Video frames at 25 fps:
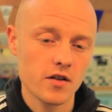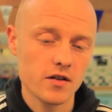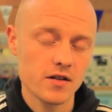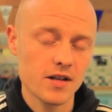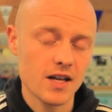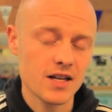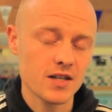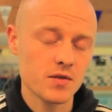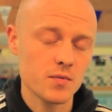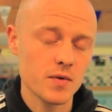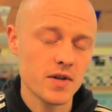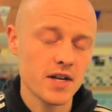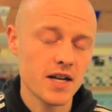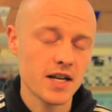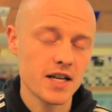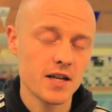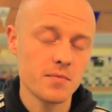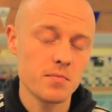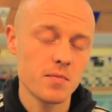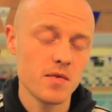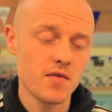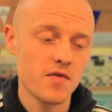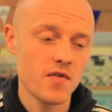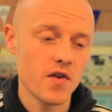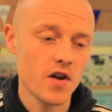last week I
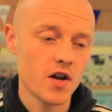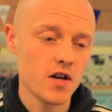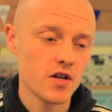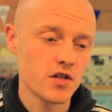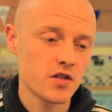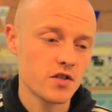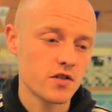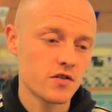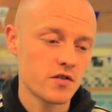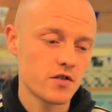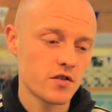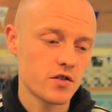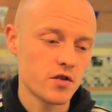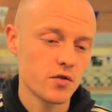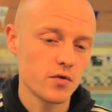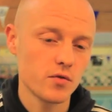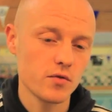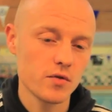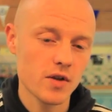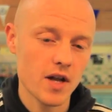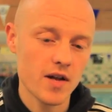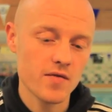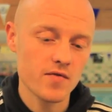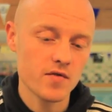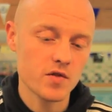did my first two
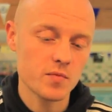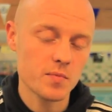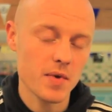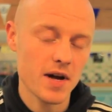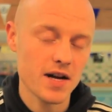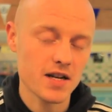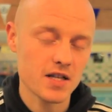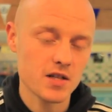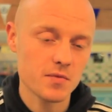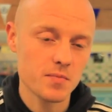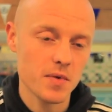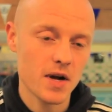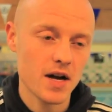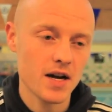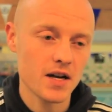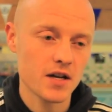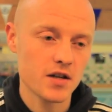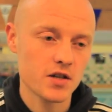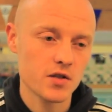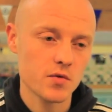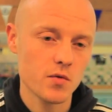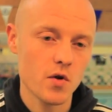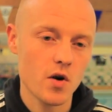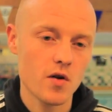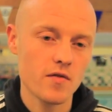lengths back to
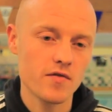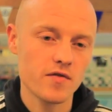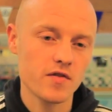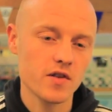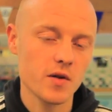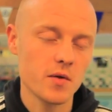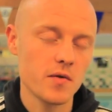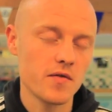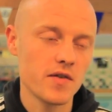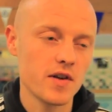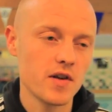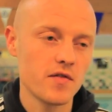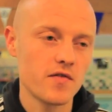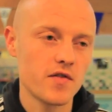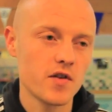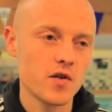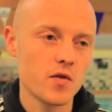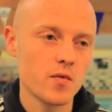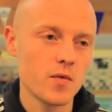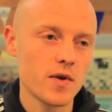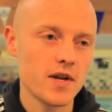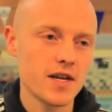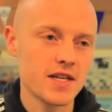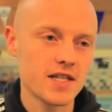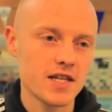back, so hopefully within a
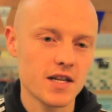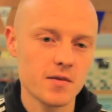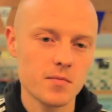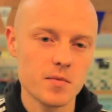few weeks I'll